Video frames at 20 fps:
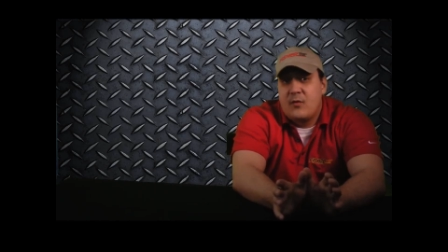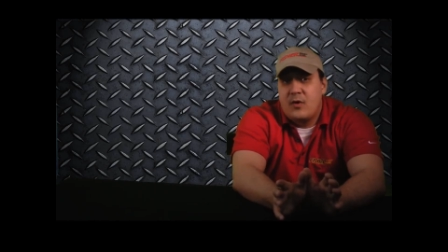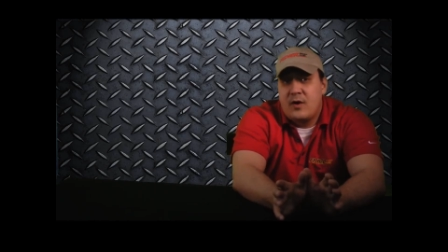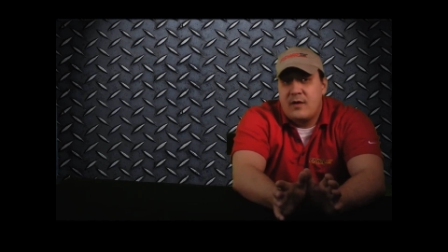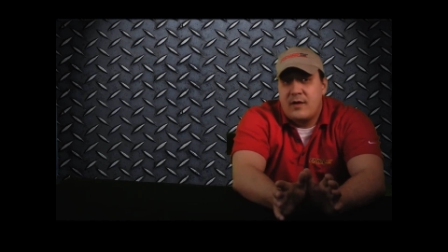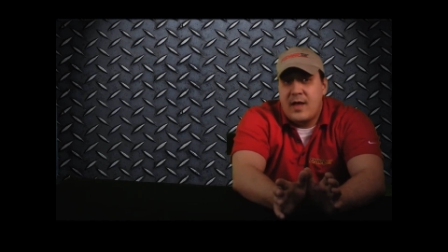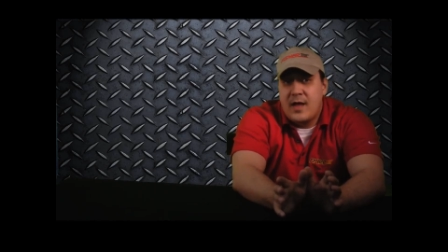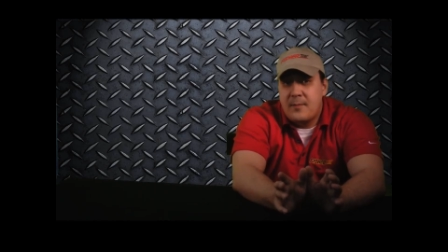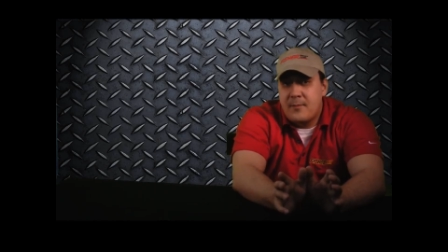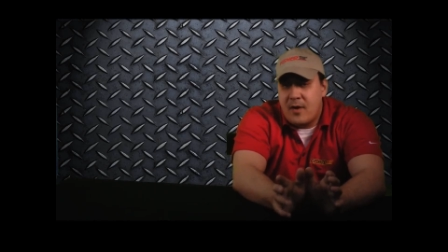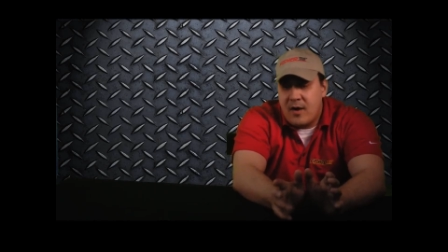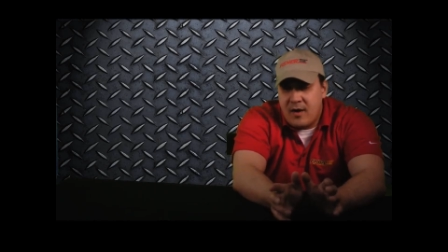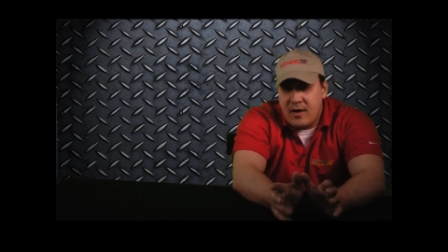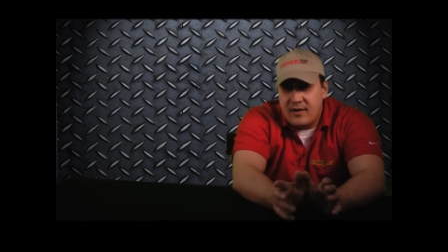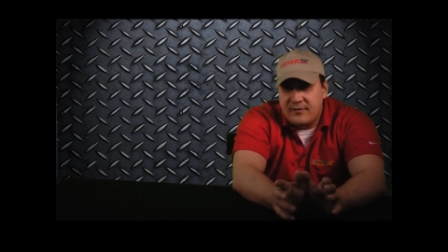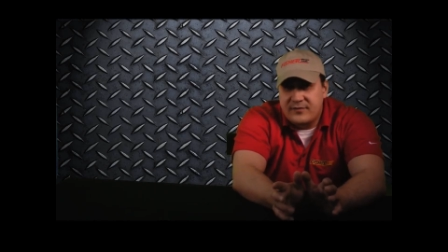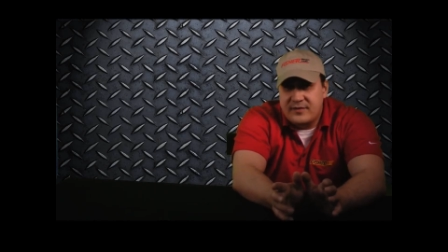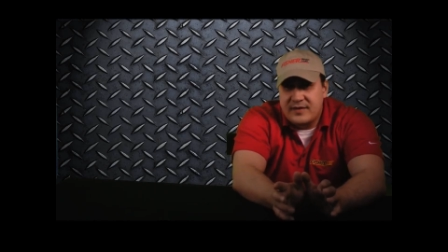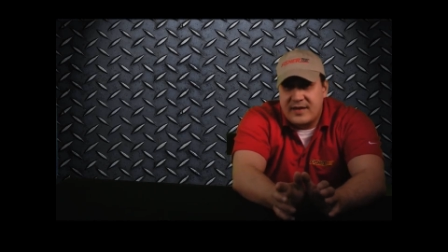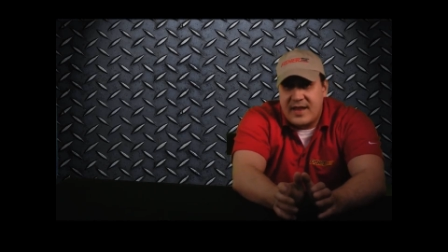Well, I'm
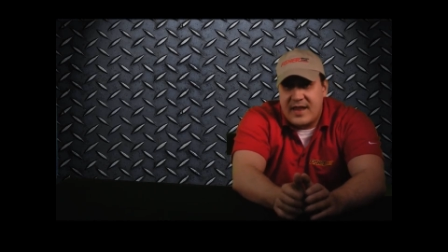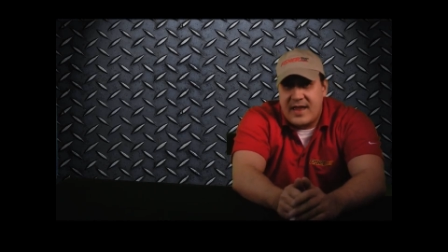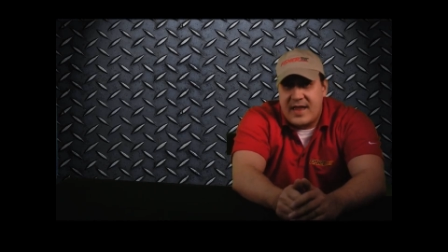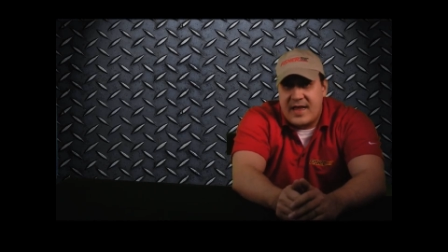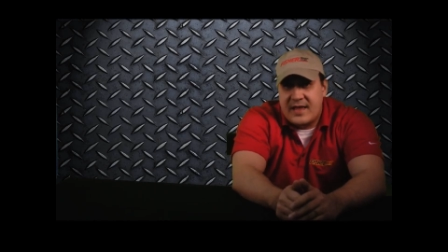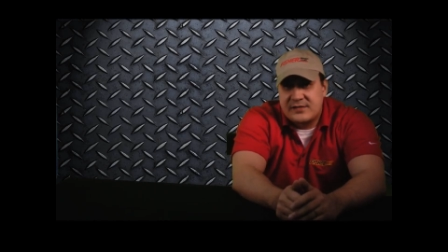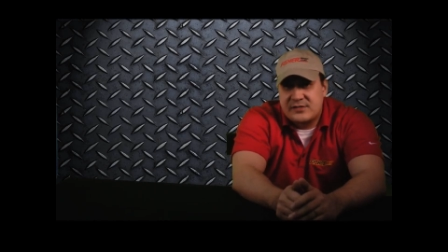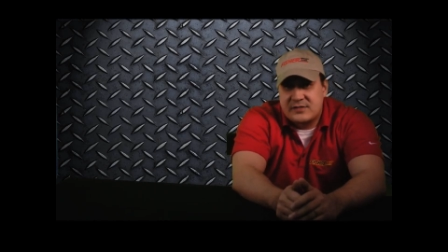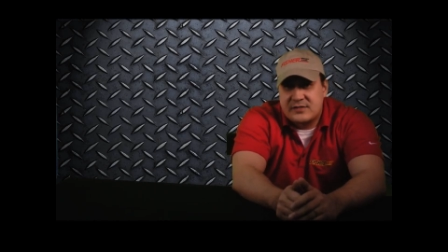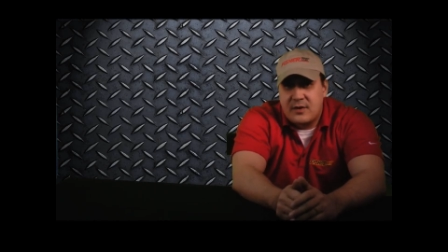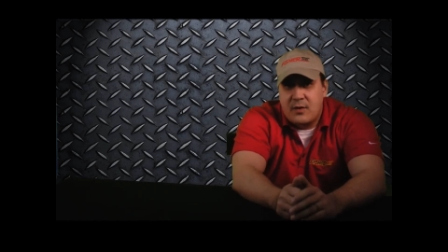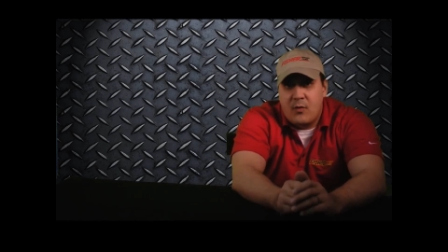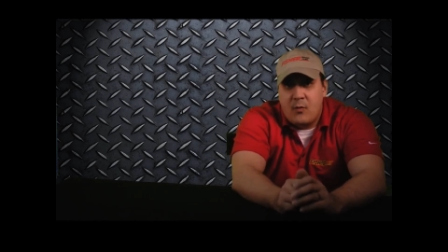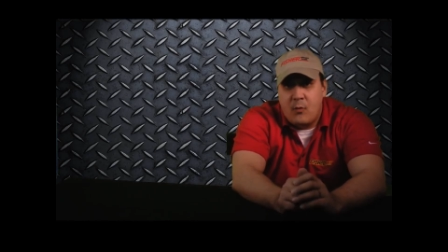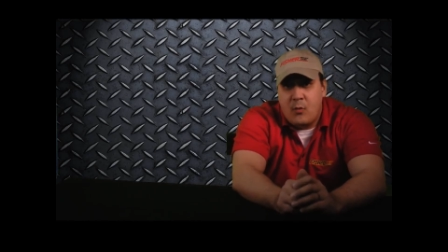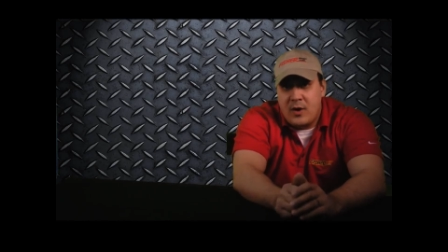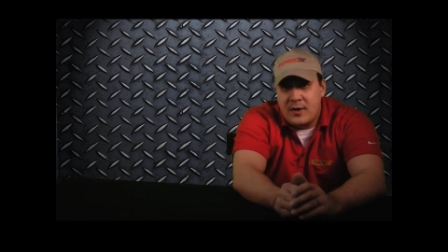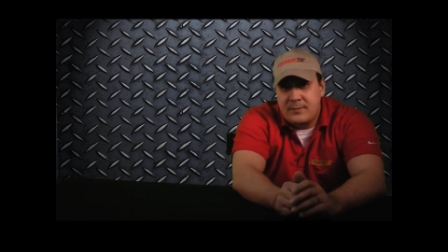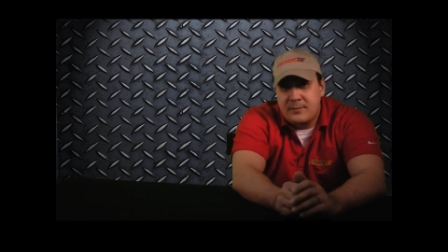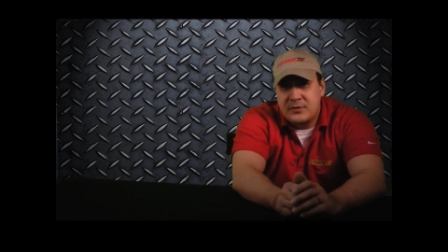often asked,
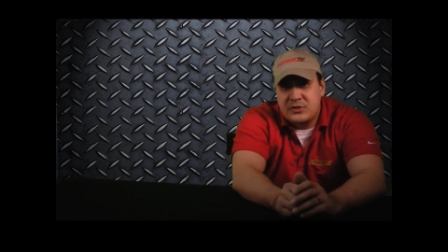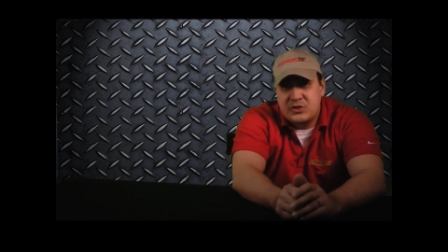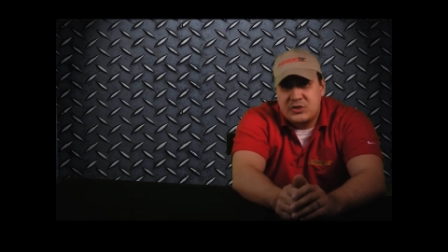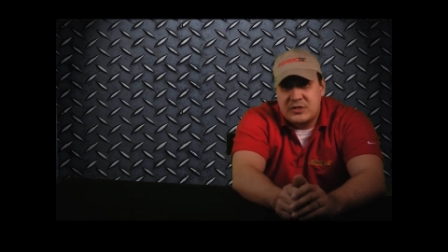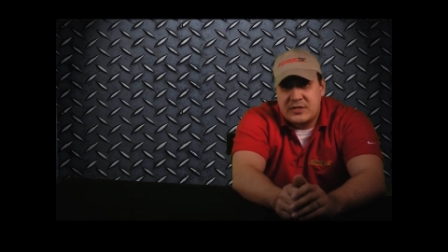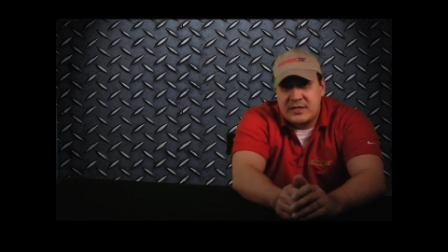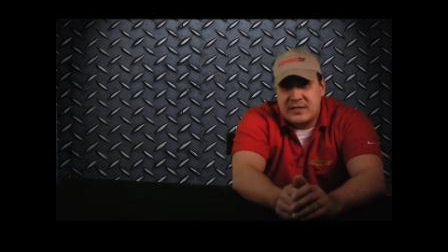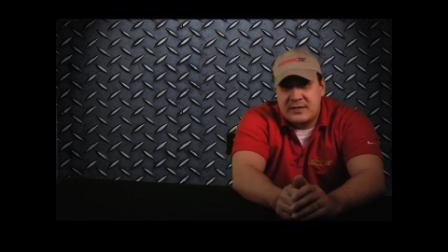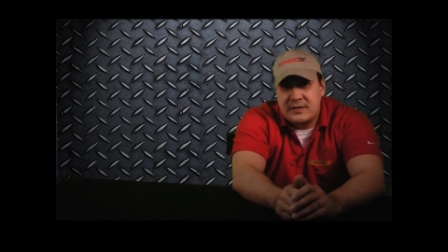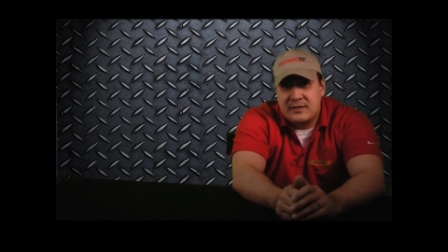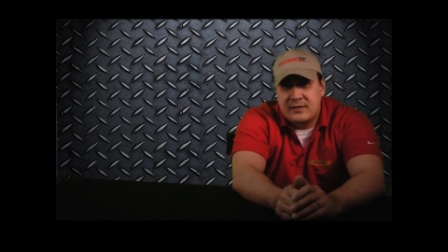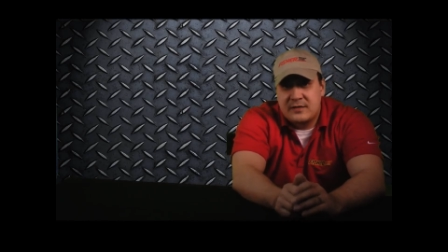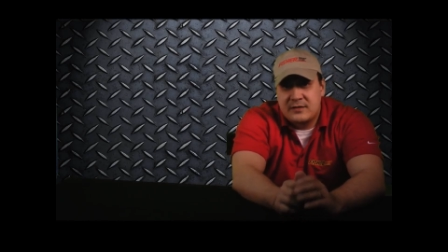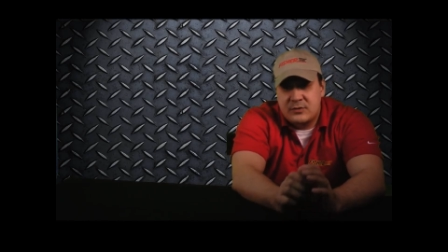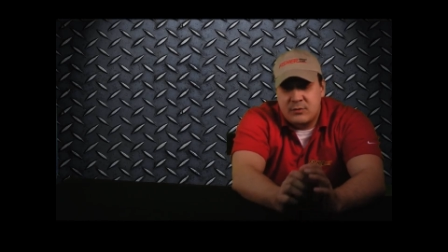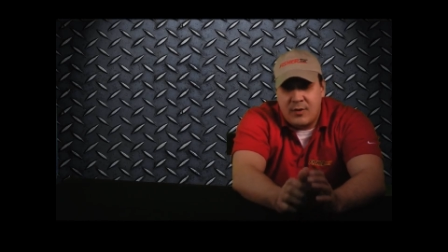what machine